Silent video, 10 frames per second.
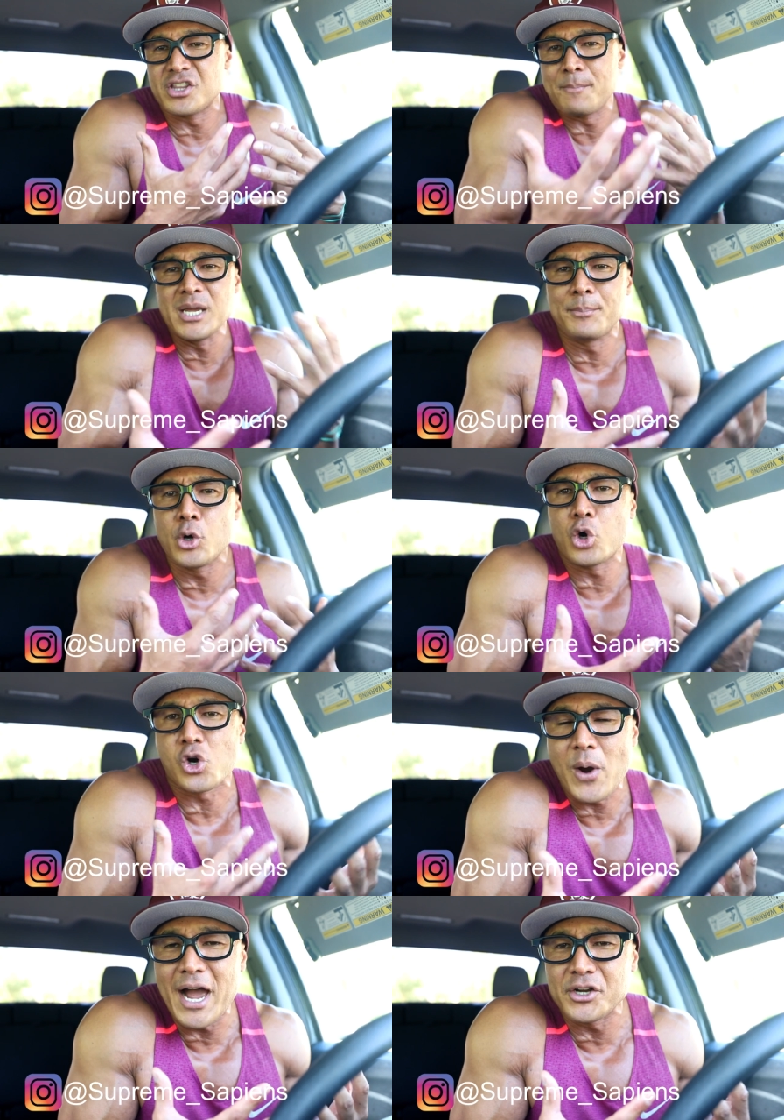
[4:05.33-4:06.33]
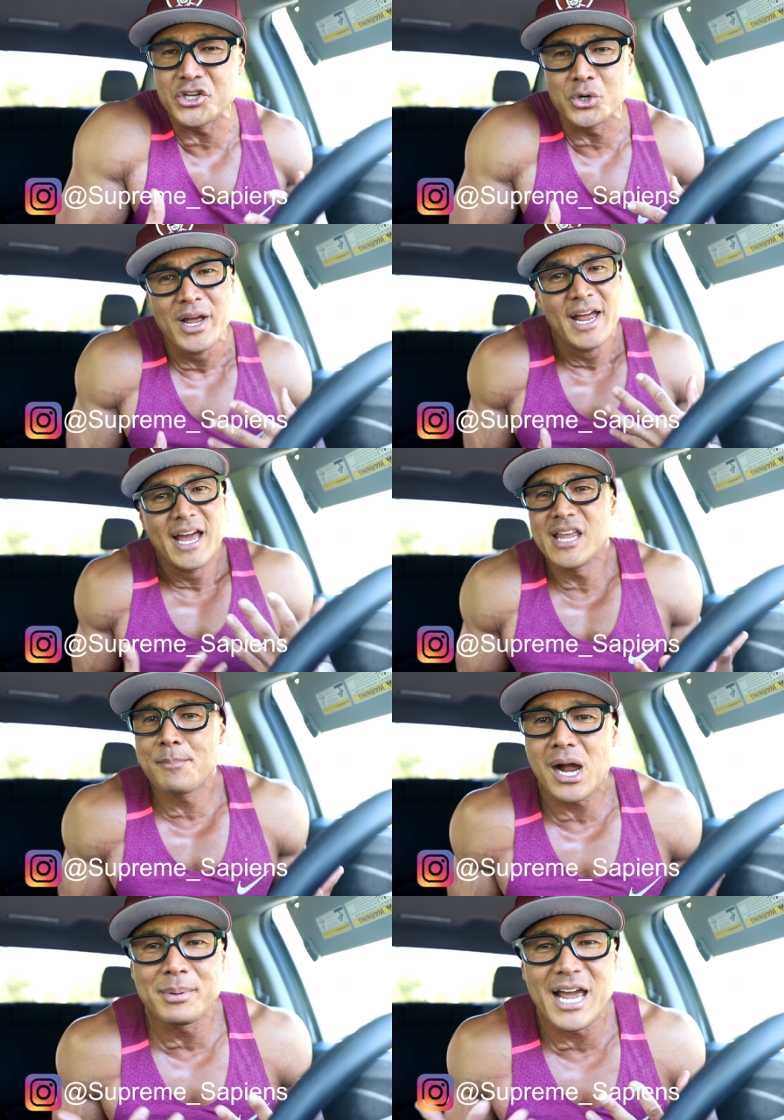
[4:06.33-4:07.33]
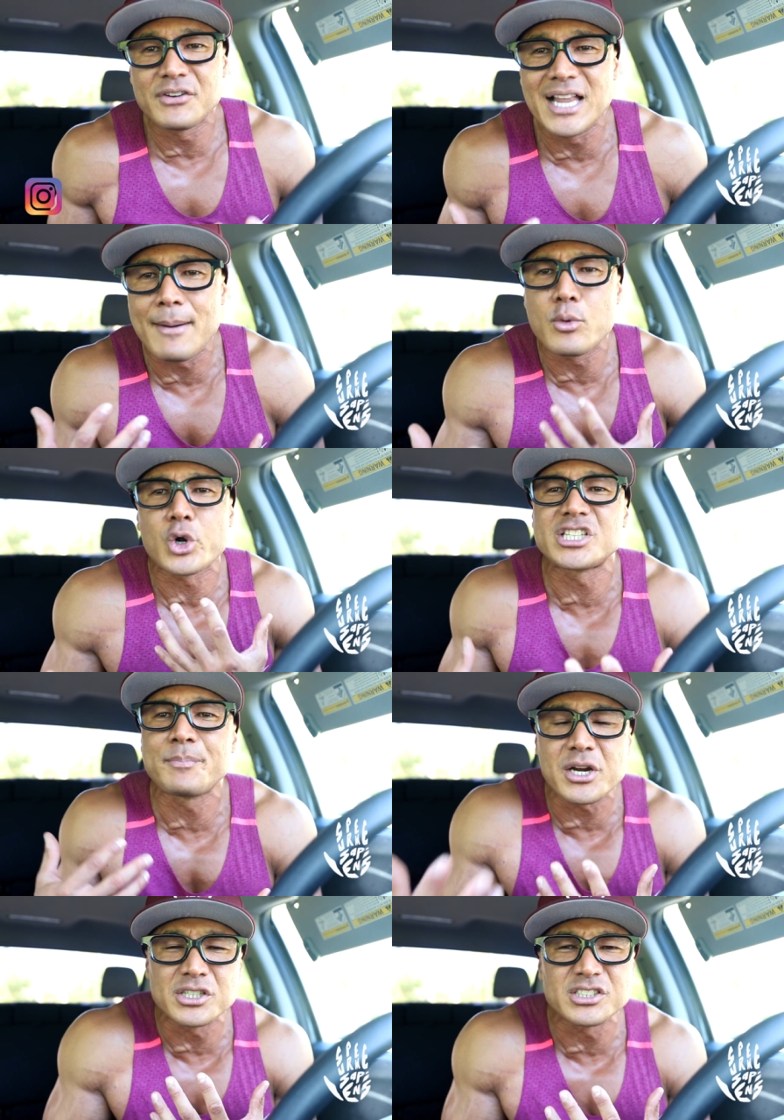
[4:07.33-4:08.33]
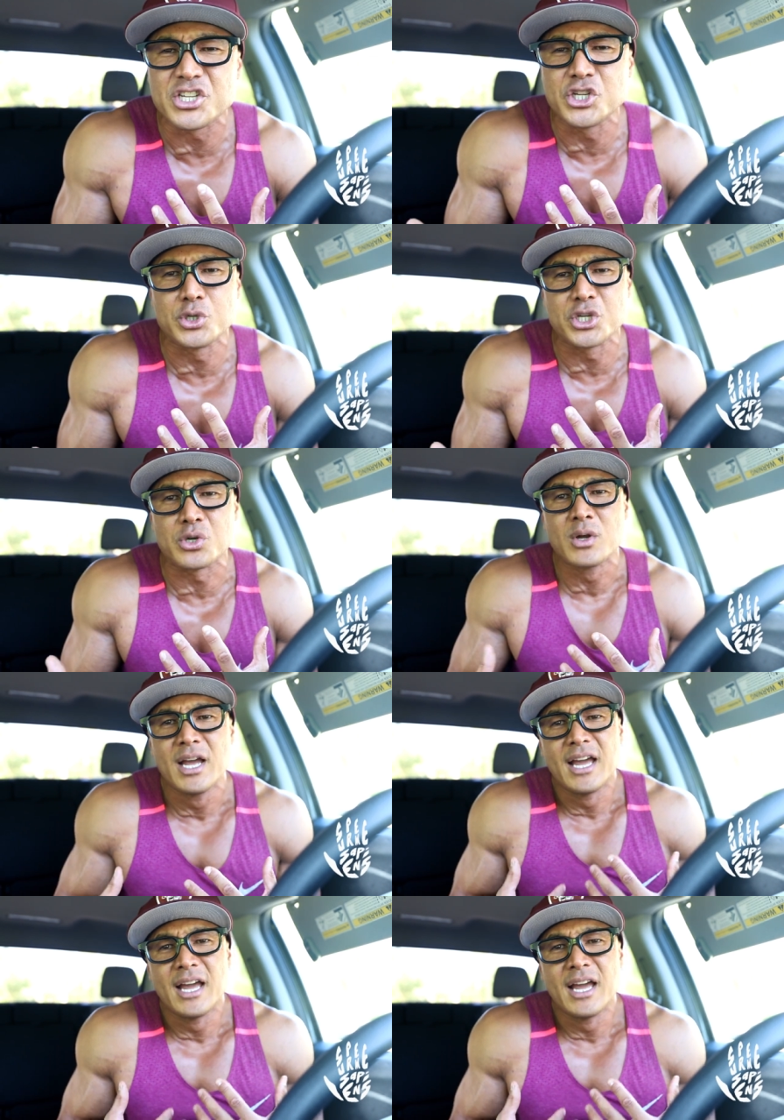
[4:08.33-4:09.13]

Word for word: to the people who are around you, and they probably have a lot more experience than you do.